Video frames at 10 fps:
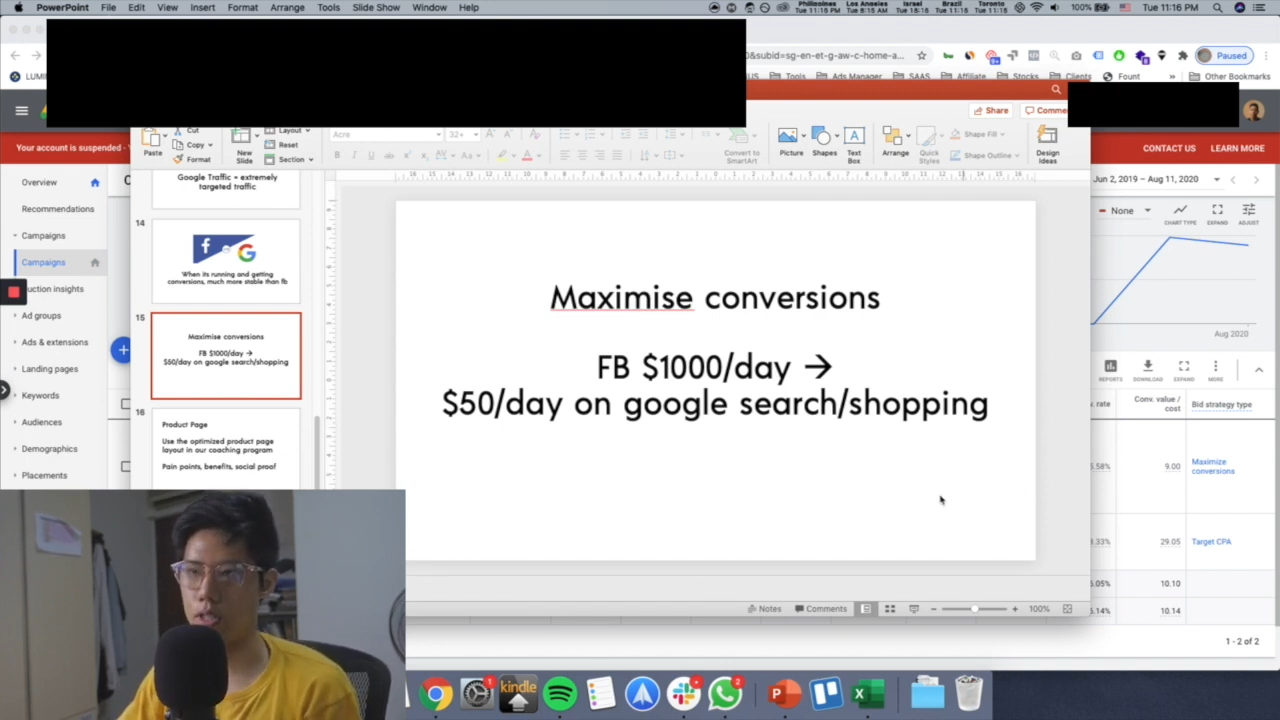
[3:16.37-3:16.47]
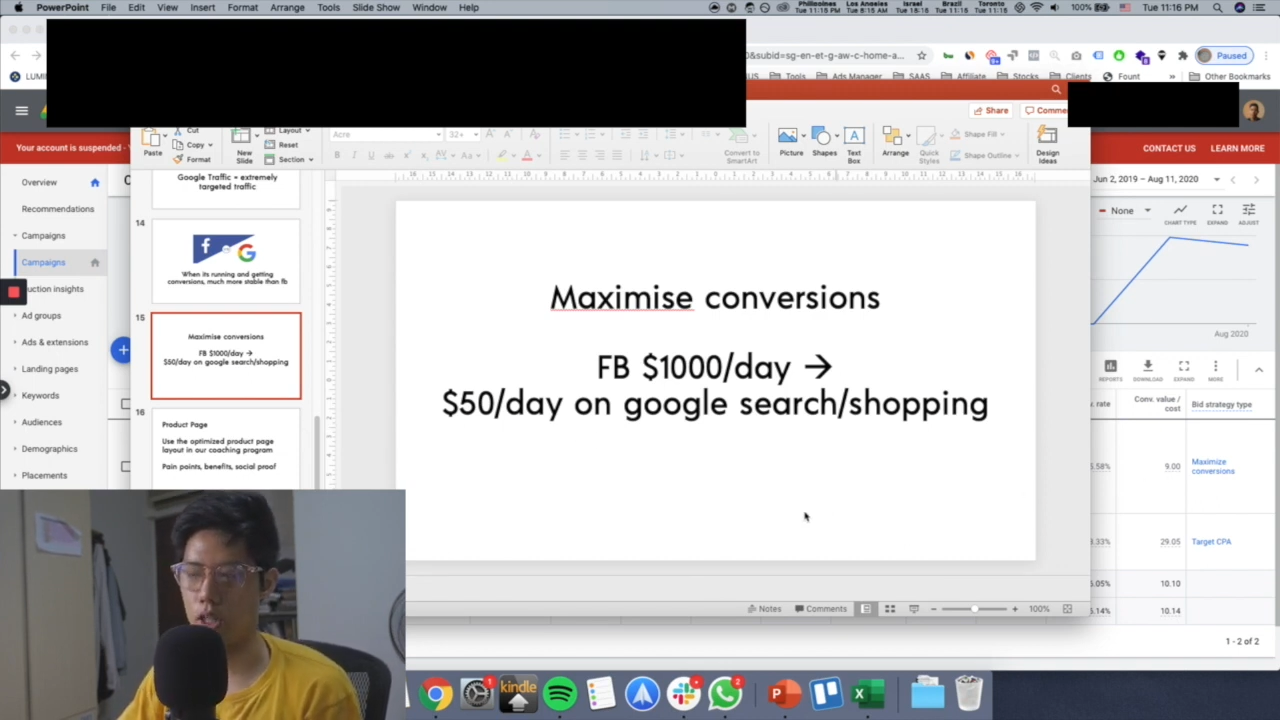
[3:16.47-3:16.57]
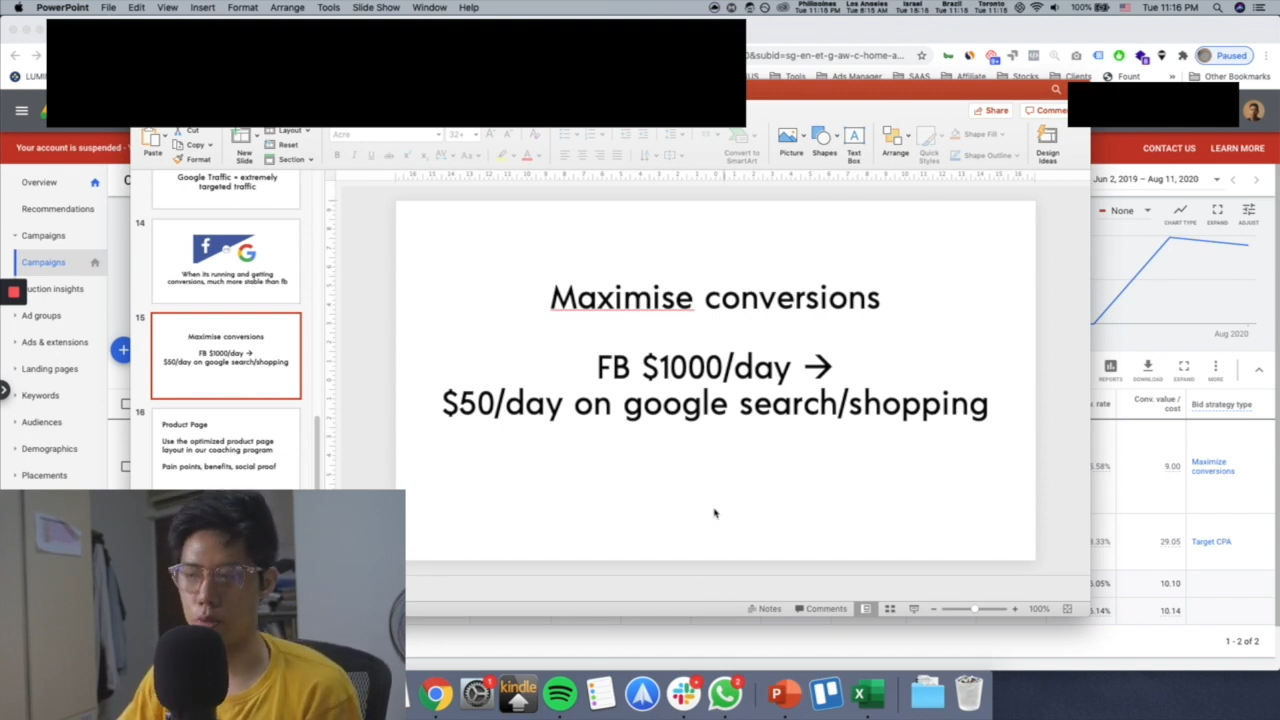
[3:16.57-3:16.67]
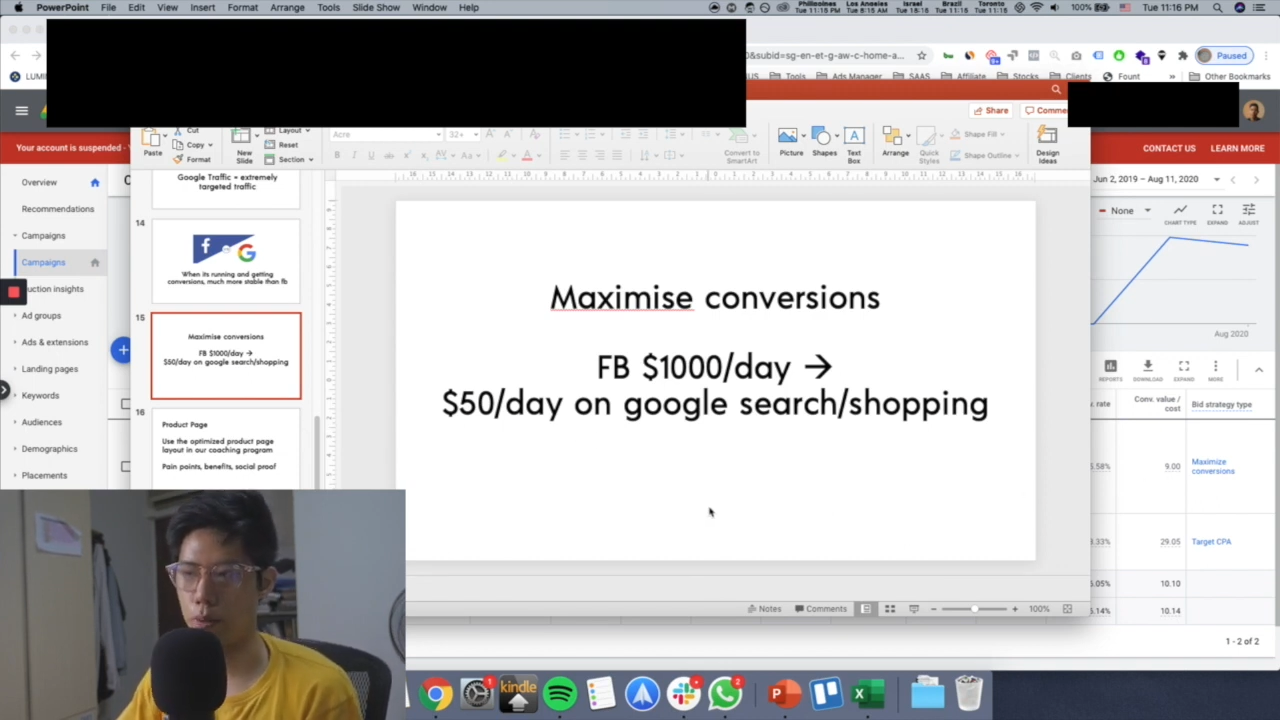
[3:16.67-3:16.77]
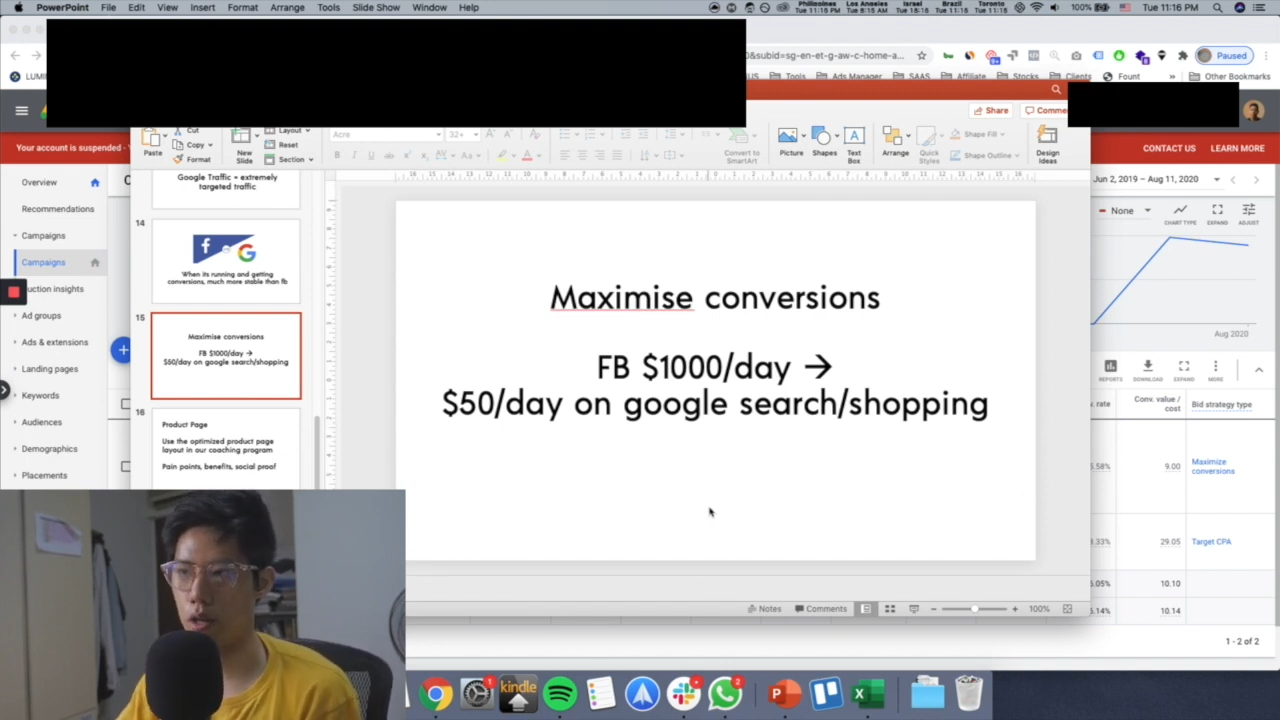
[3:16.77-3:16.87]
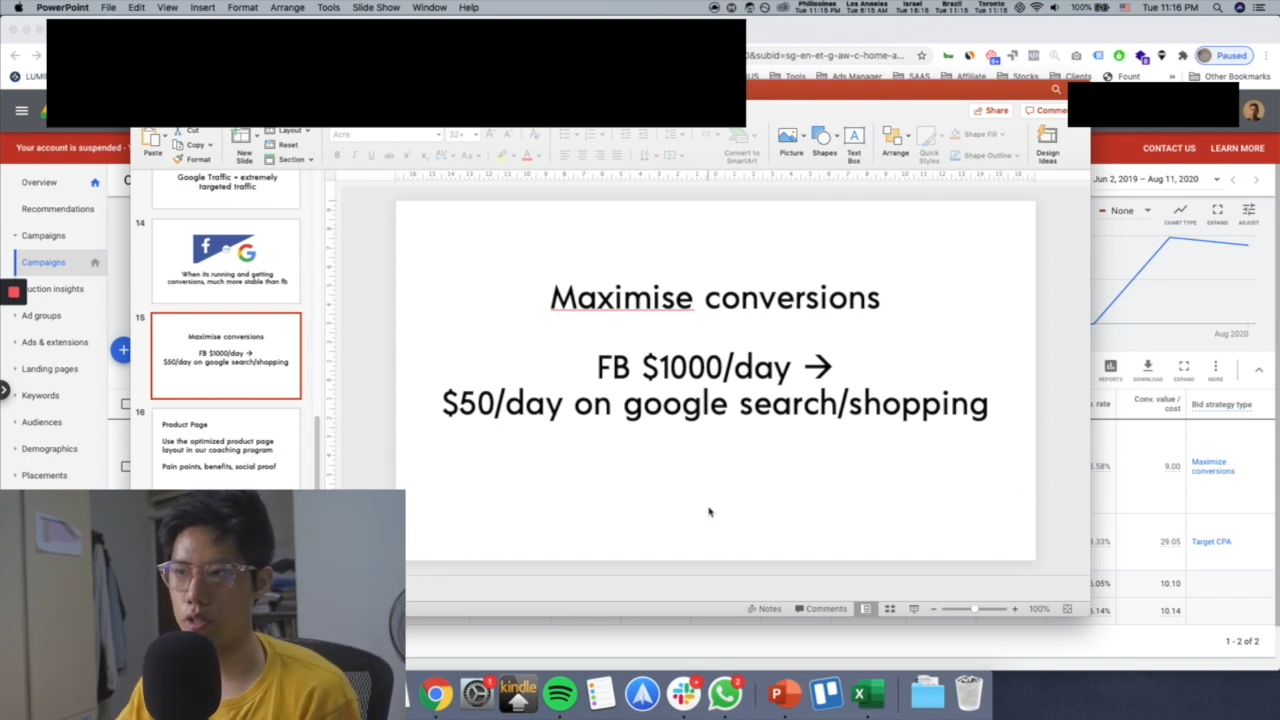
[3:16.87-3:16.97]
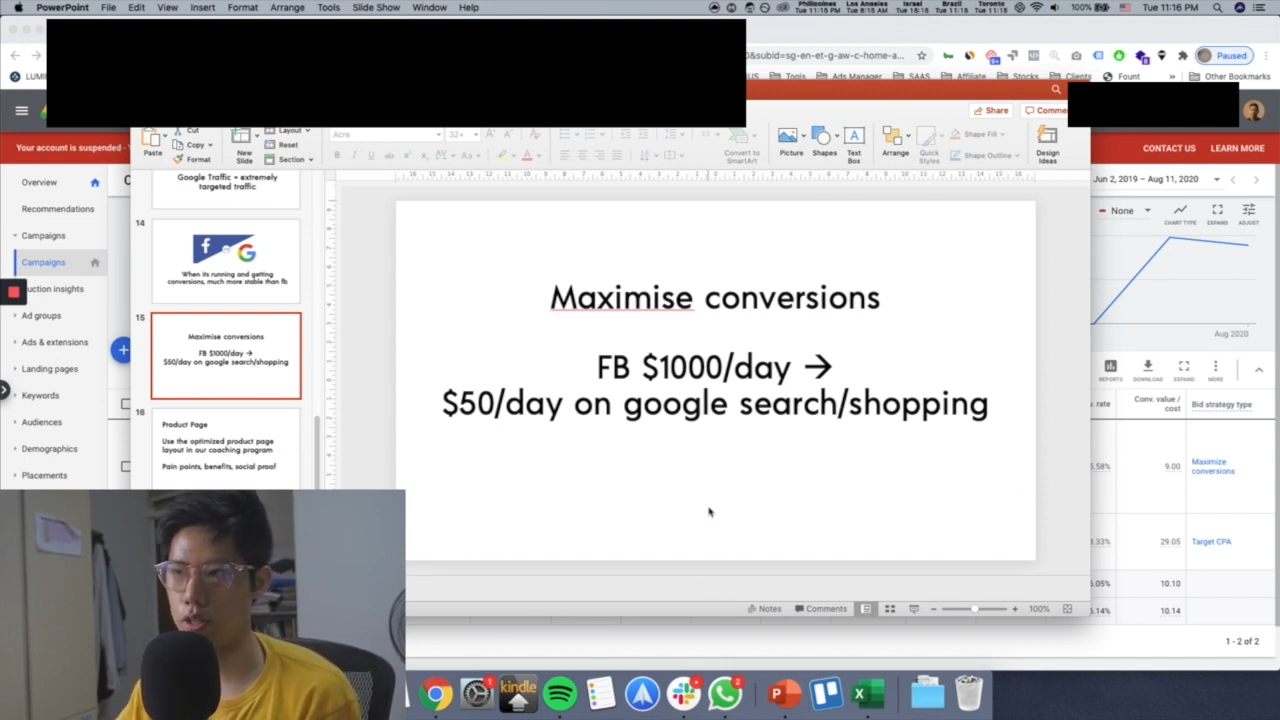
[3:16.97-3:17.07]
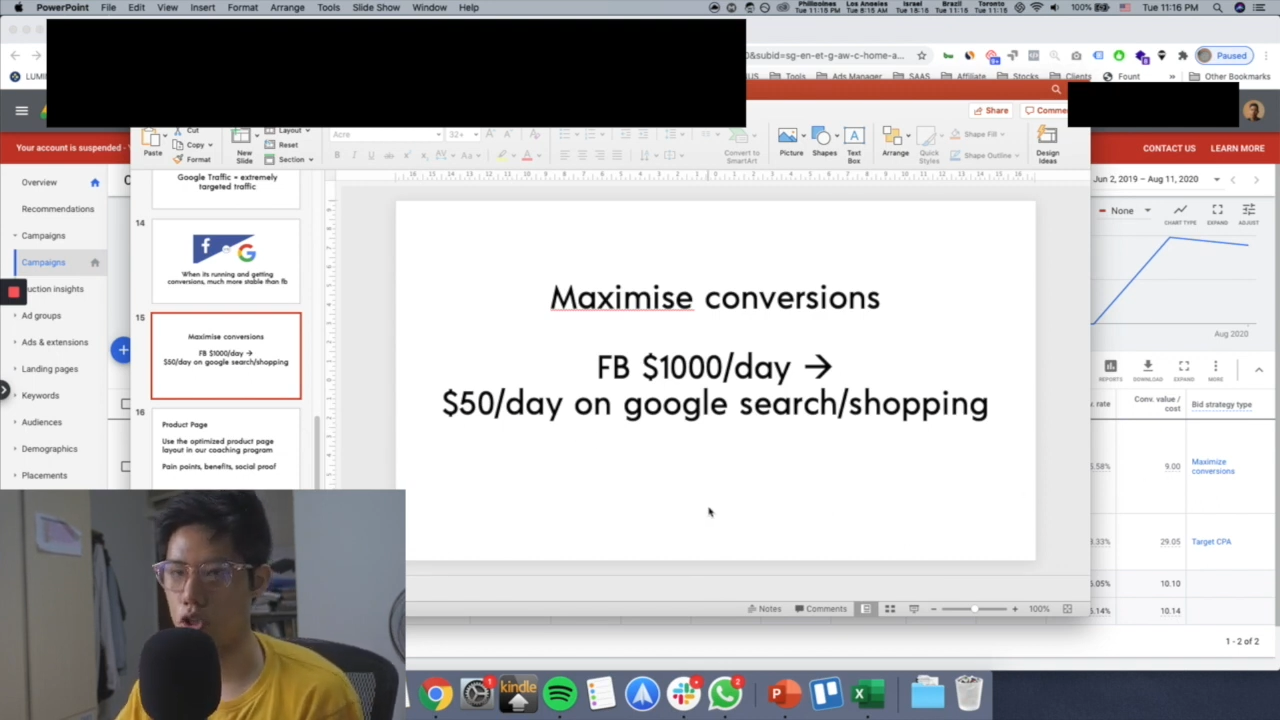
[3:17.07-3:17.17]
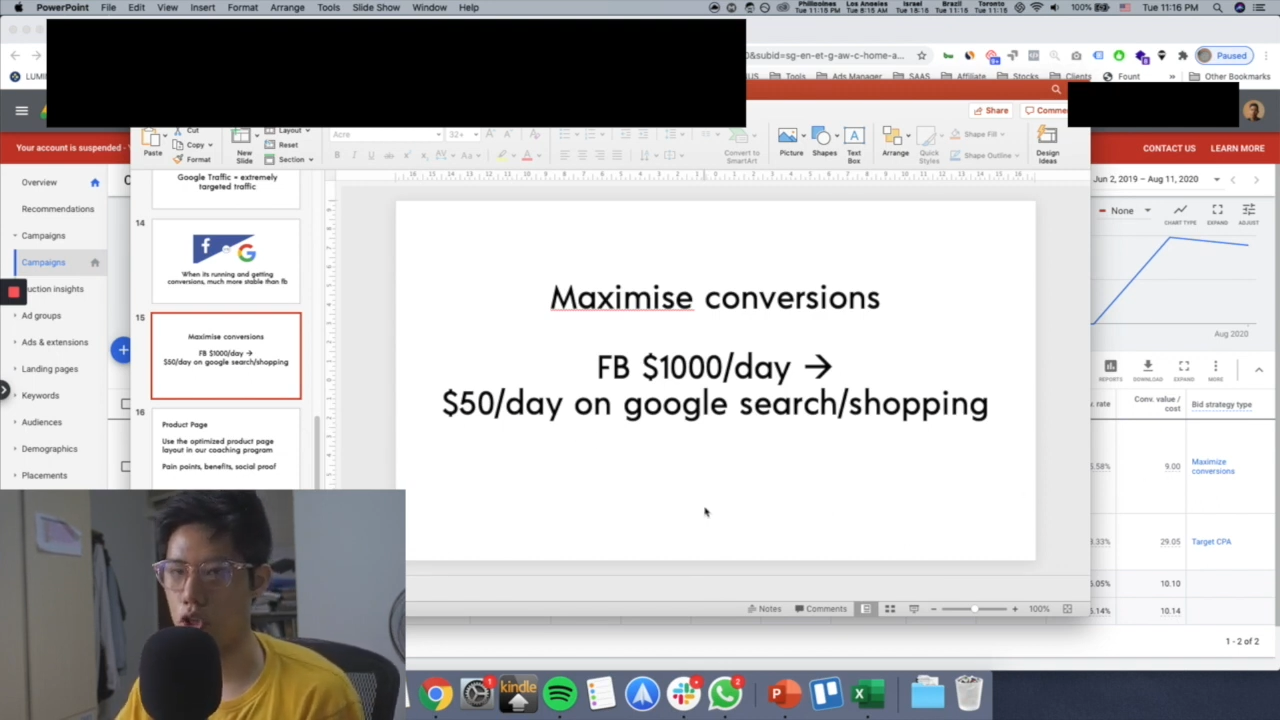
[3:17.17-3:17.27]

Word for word: search because the